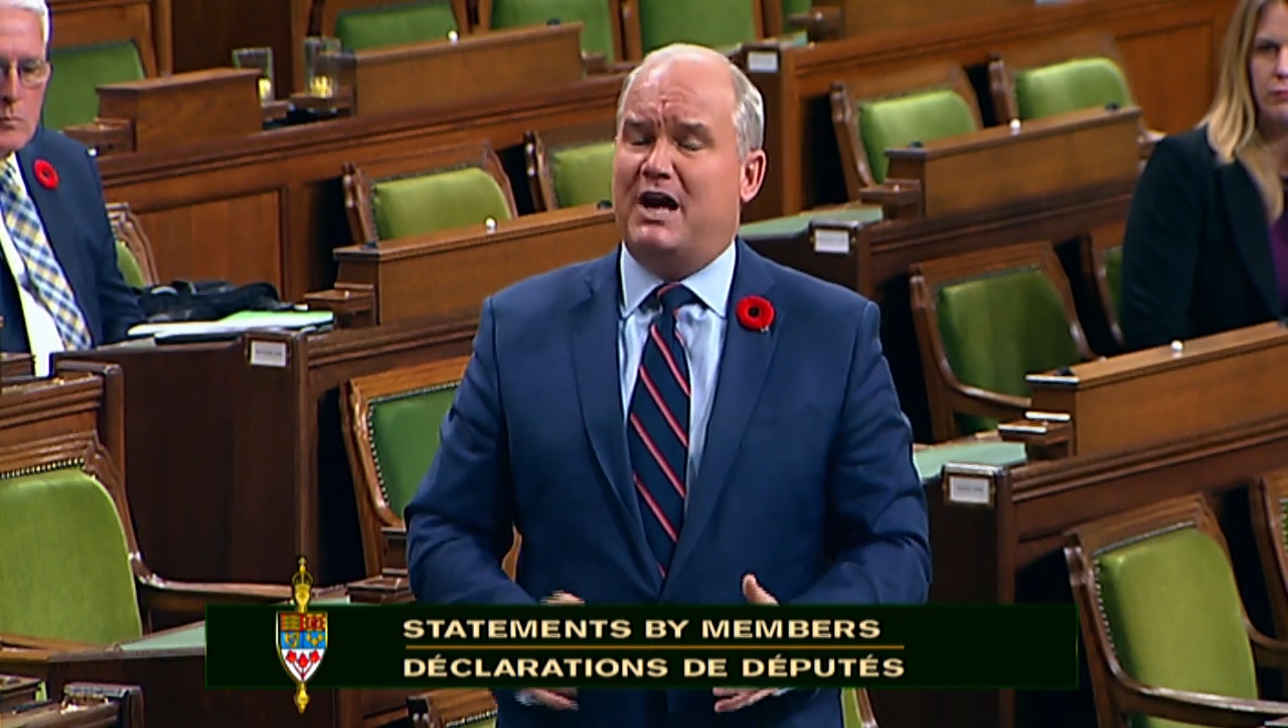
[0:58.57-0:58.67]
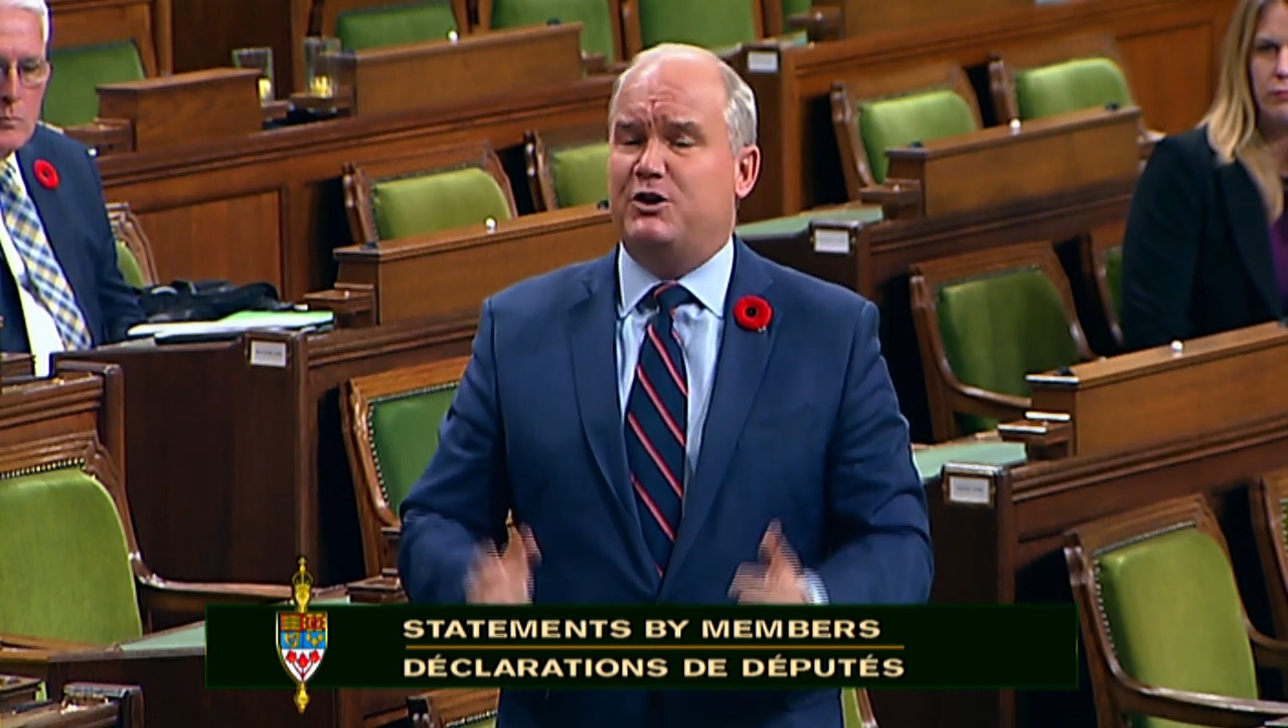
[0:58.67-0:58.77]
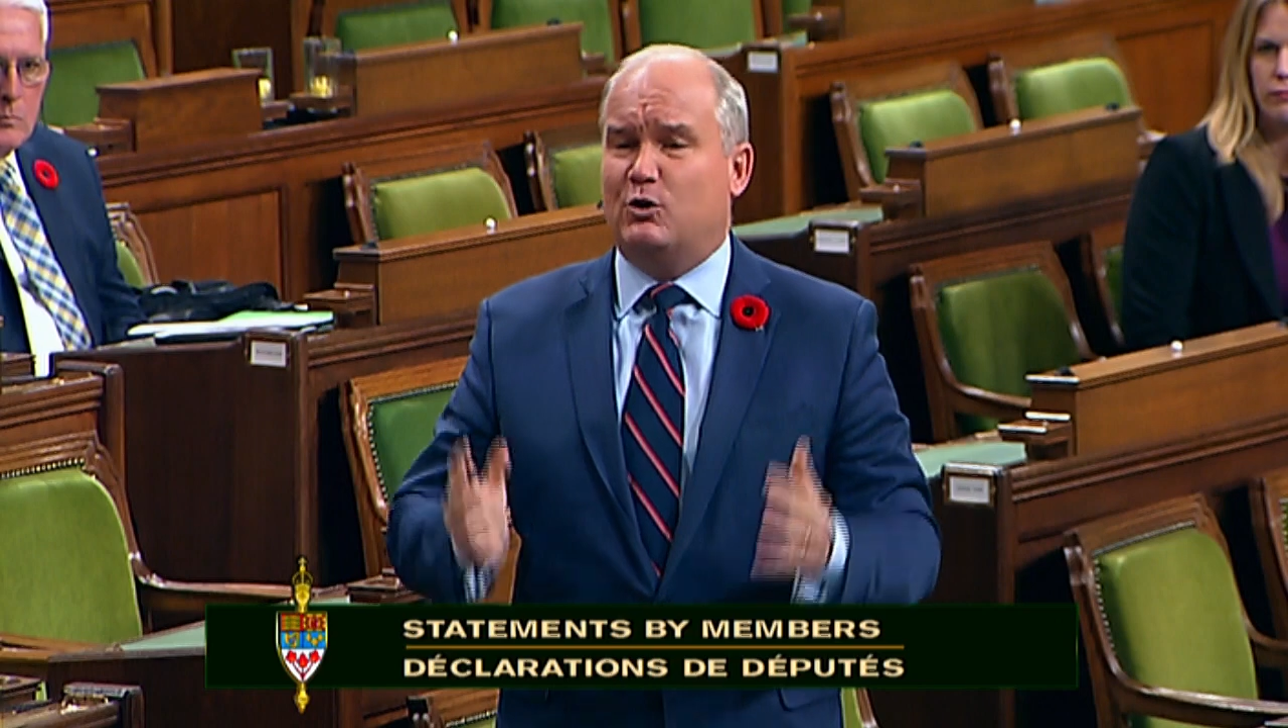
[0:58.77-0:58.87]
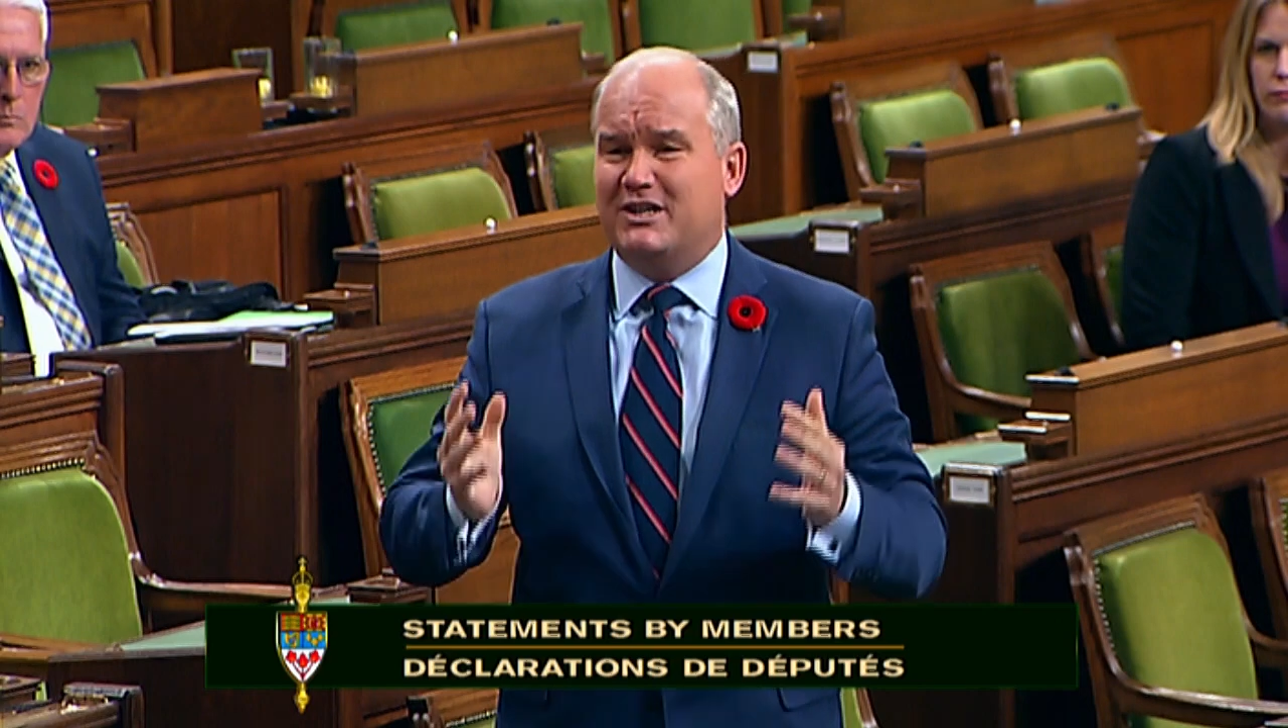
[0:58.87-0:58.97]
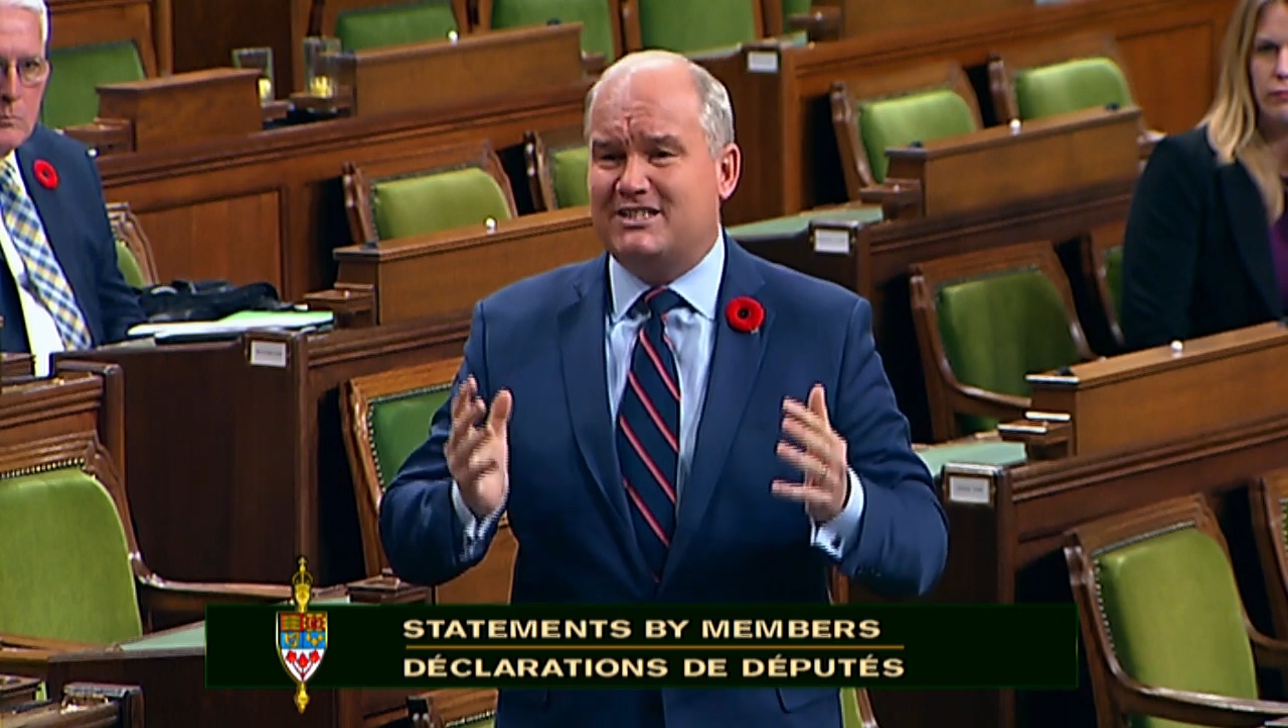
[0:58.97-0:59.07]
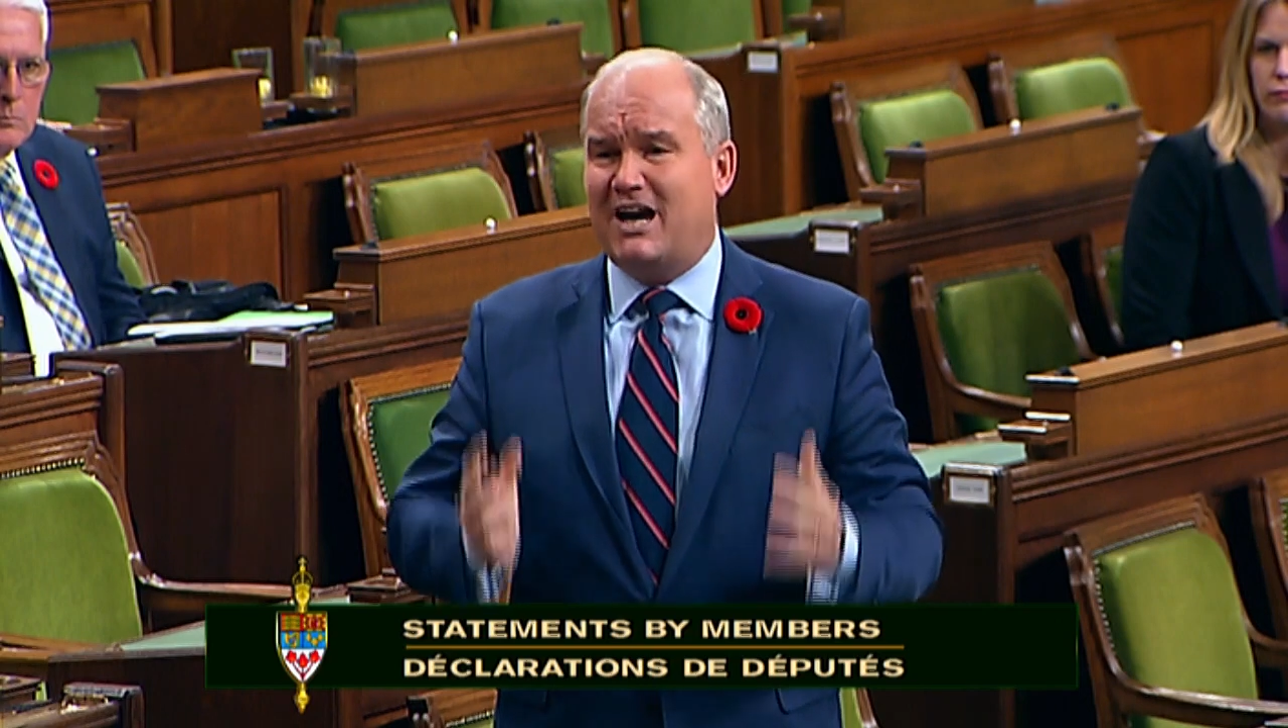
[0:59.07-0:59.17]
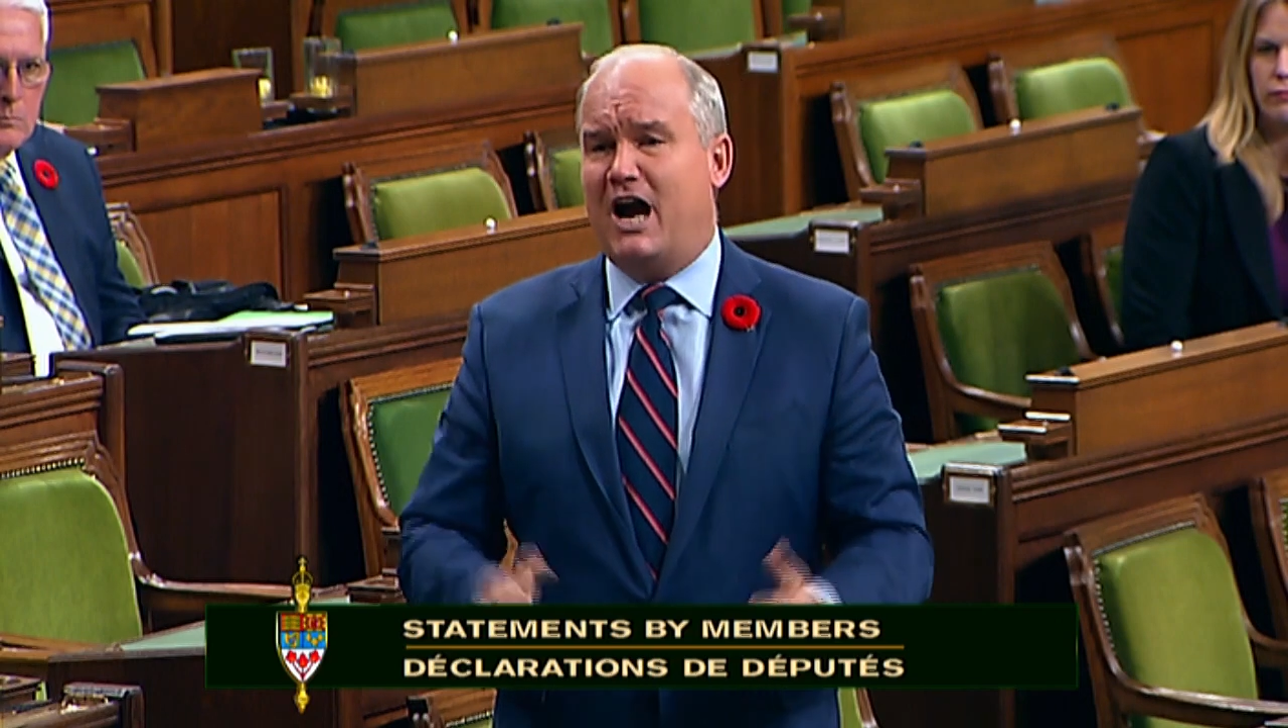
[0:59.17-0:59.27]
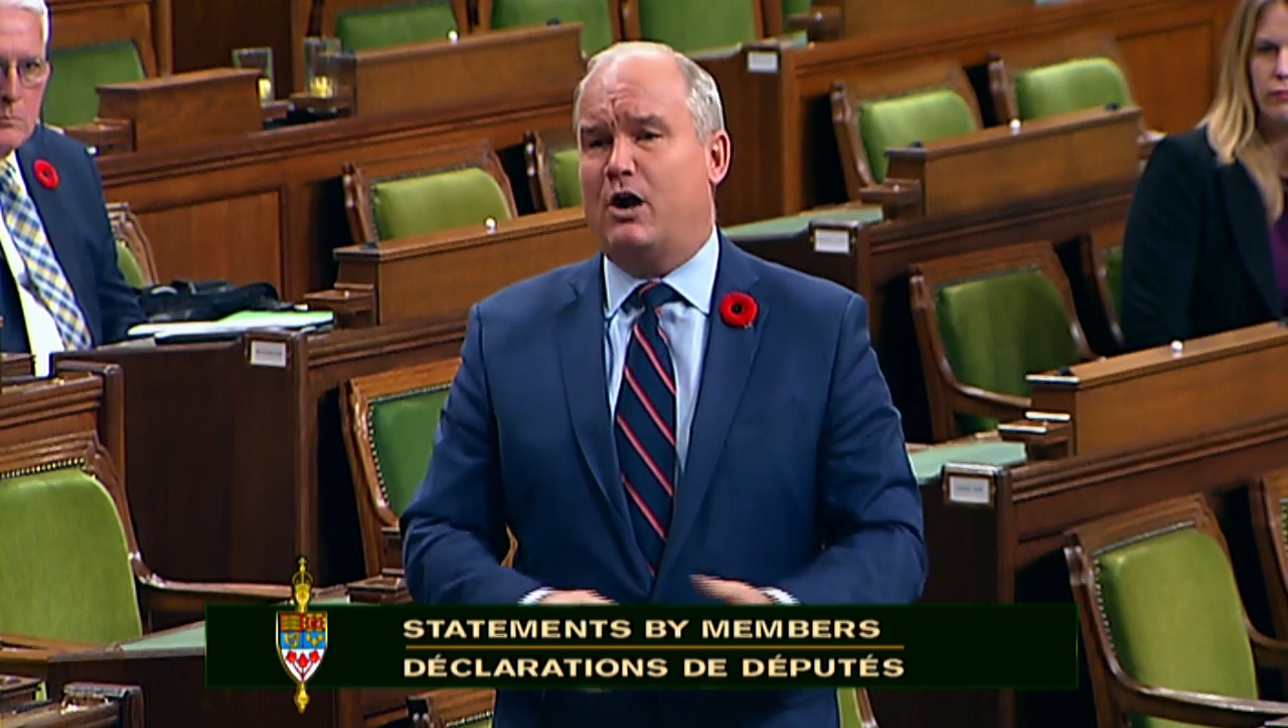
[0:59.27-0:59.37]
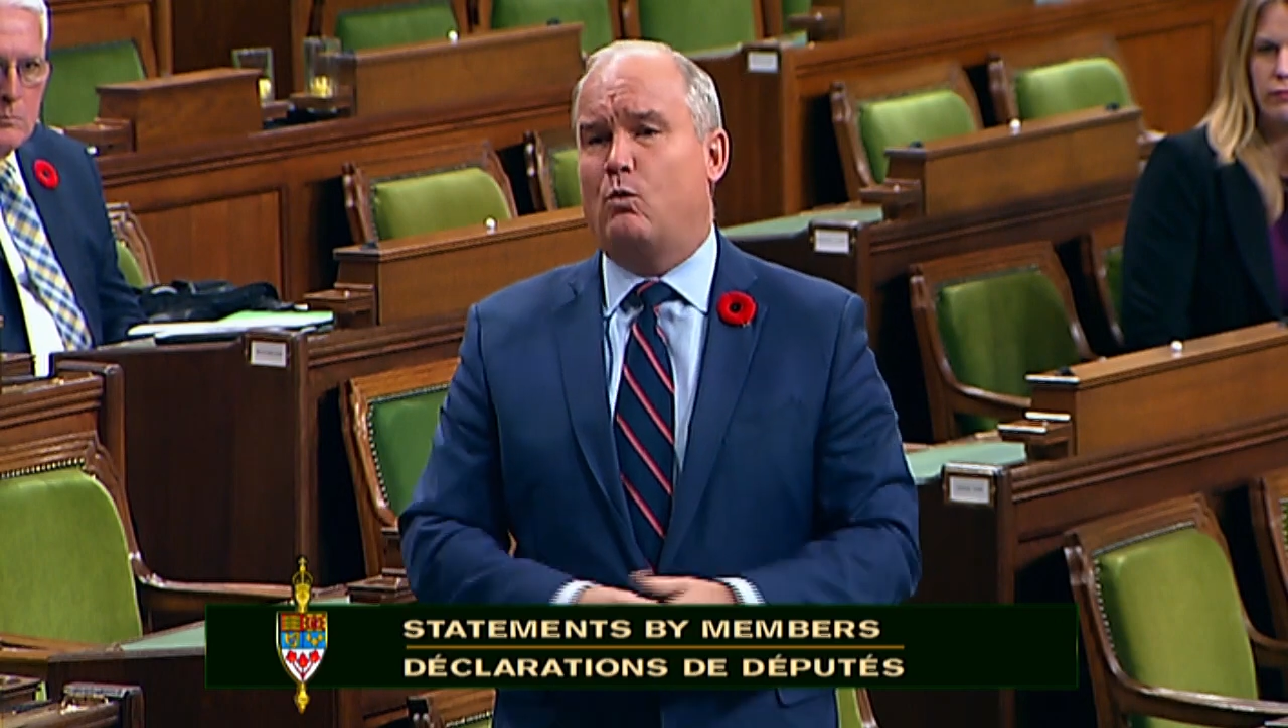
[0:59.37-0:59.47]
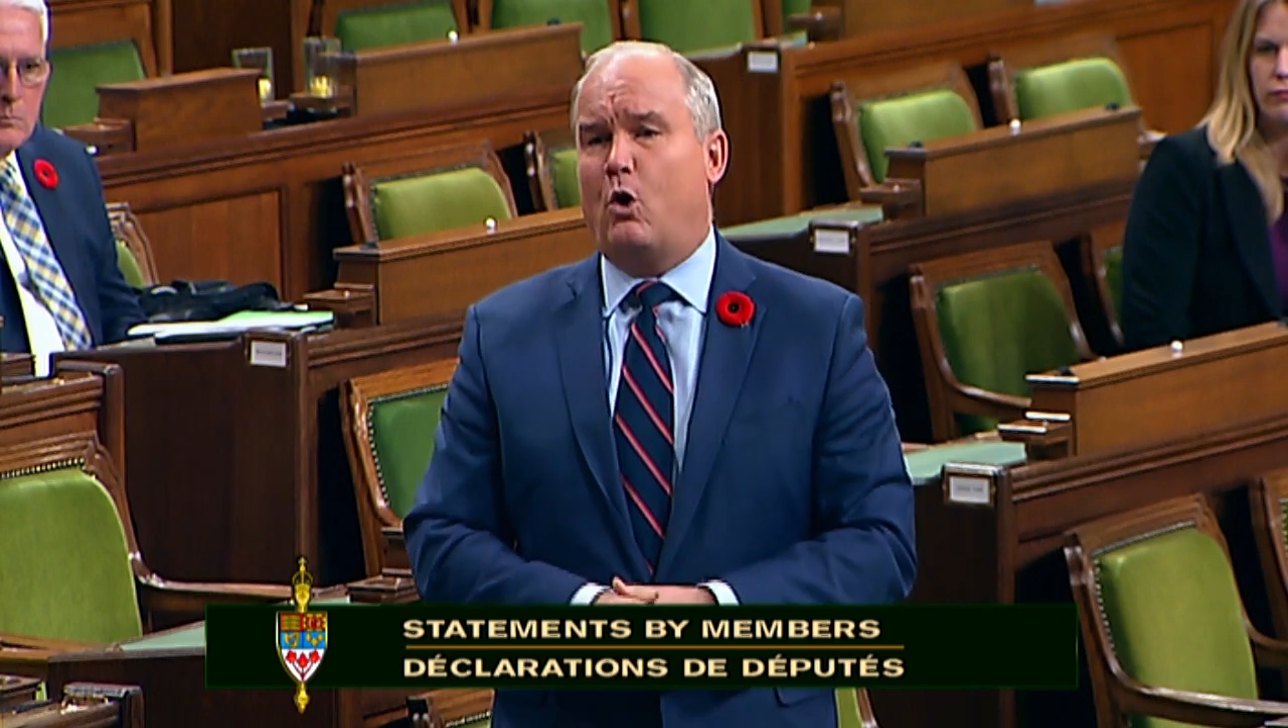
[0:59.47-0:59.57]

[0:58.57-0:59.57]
and your entire